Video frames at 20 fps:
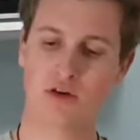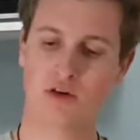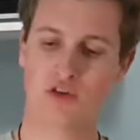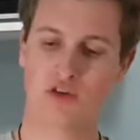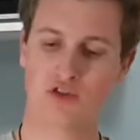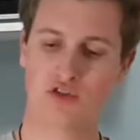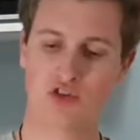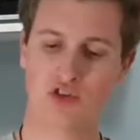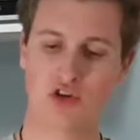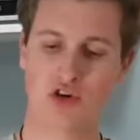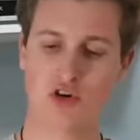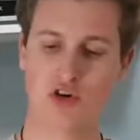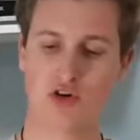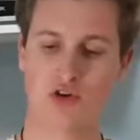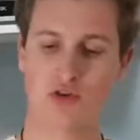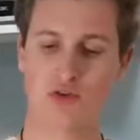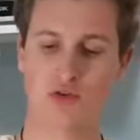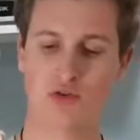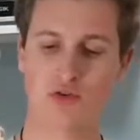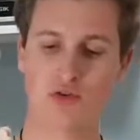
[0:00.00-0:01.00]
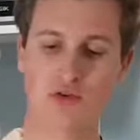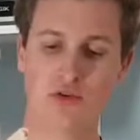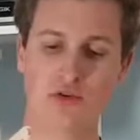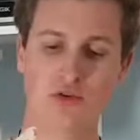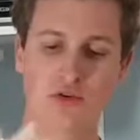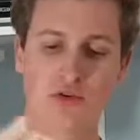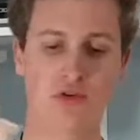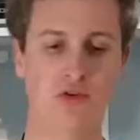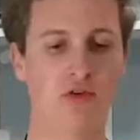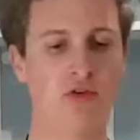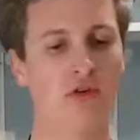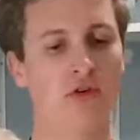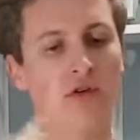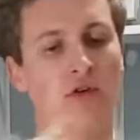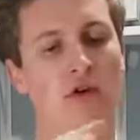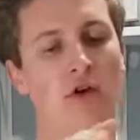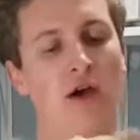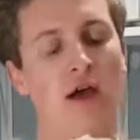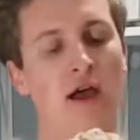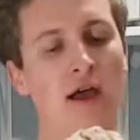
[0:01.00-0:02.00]
So
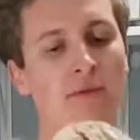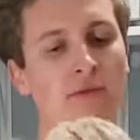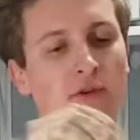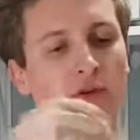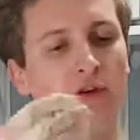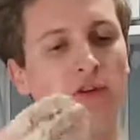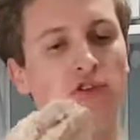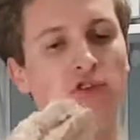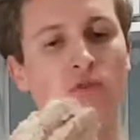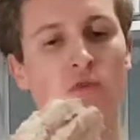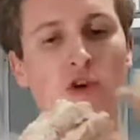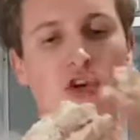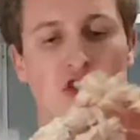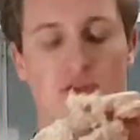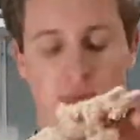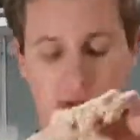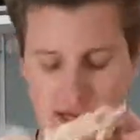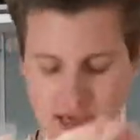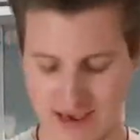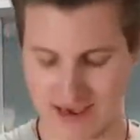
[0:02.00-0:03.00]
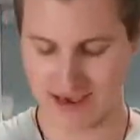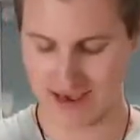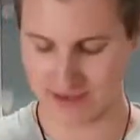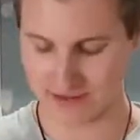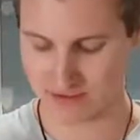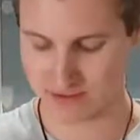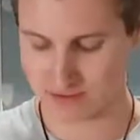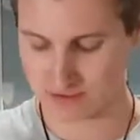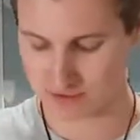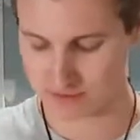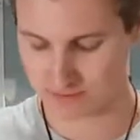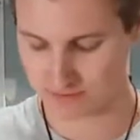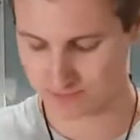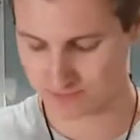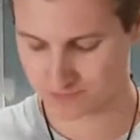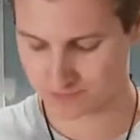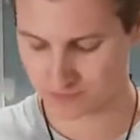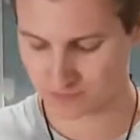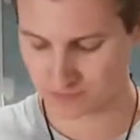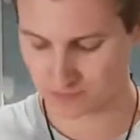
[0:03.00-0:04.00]
I'm going to wash my hands
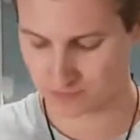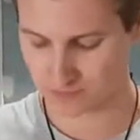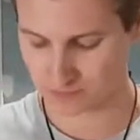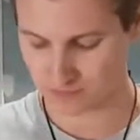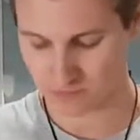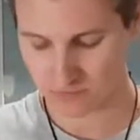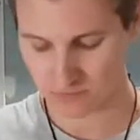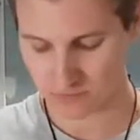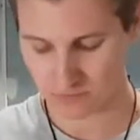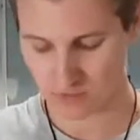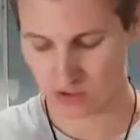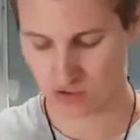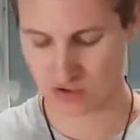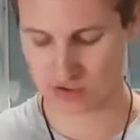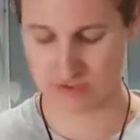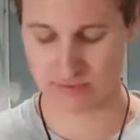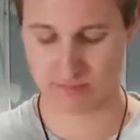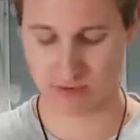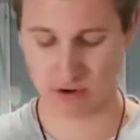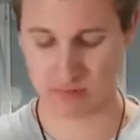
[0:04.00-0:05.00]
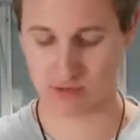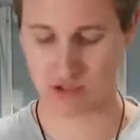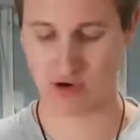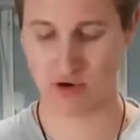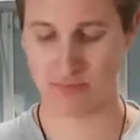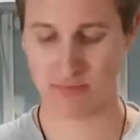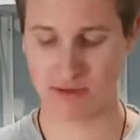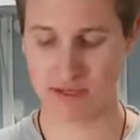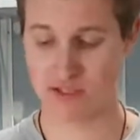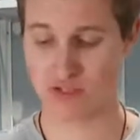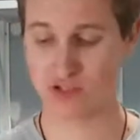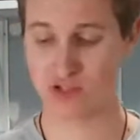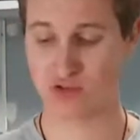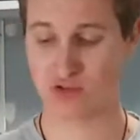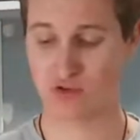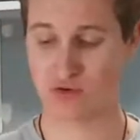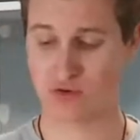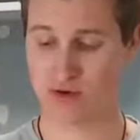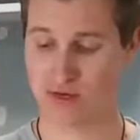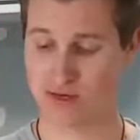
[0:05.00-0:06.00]
because it's probably not best
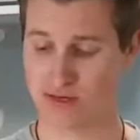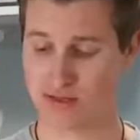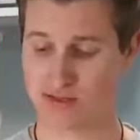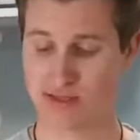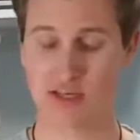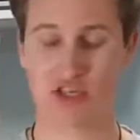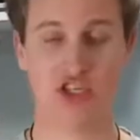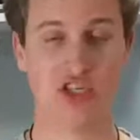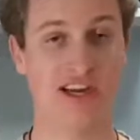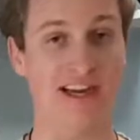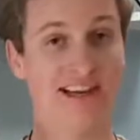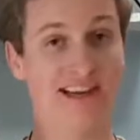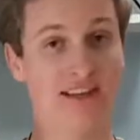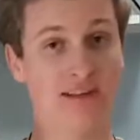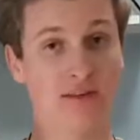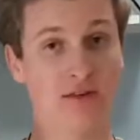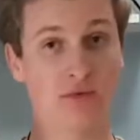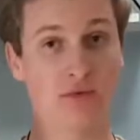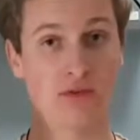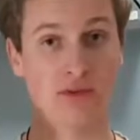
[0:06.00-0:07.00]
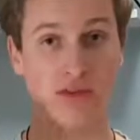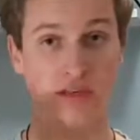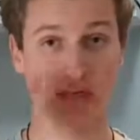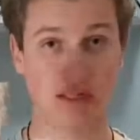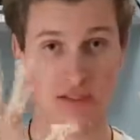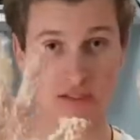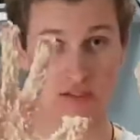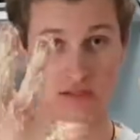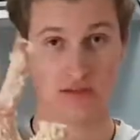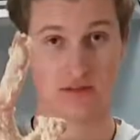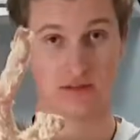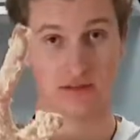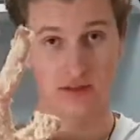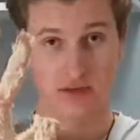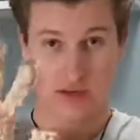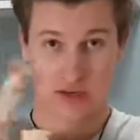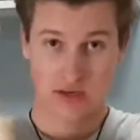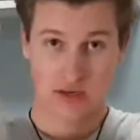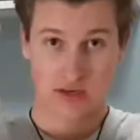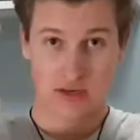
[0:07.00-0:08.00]
to touch anything with this.
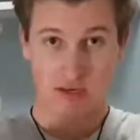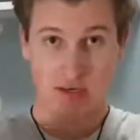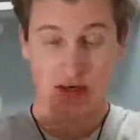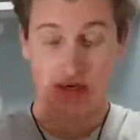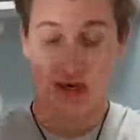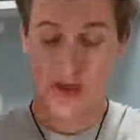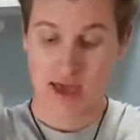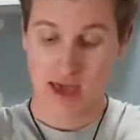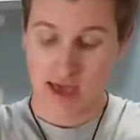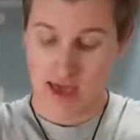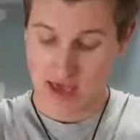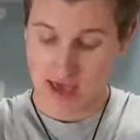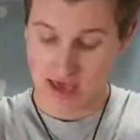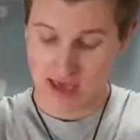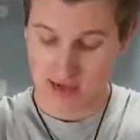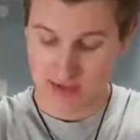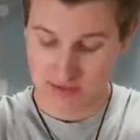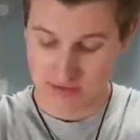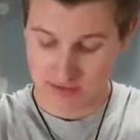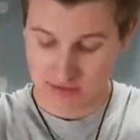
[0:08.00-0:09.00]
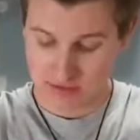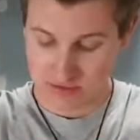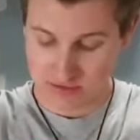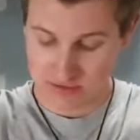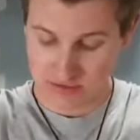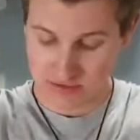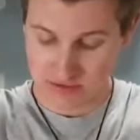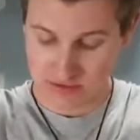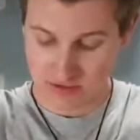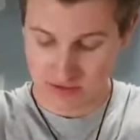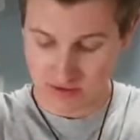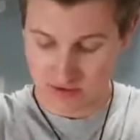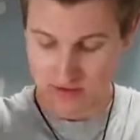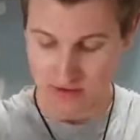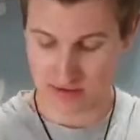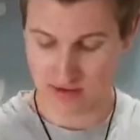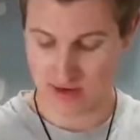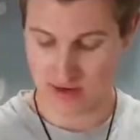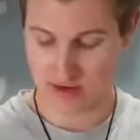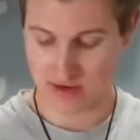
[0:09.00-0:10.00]
And
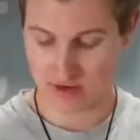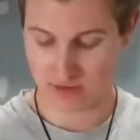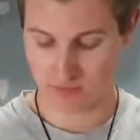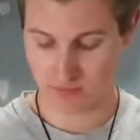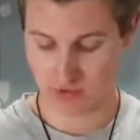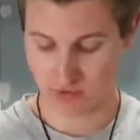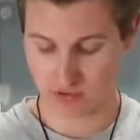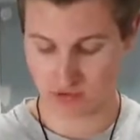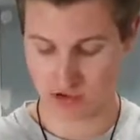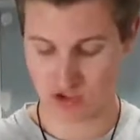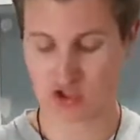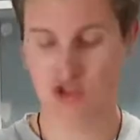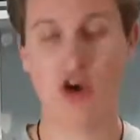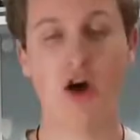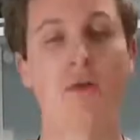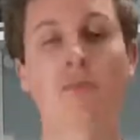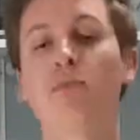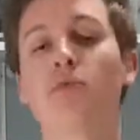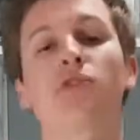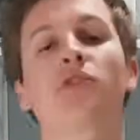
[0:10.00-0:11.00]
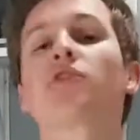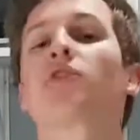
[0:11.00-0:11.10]
then I'm going to top with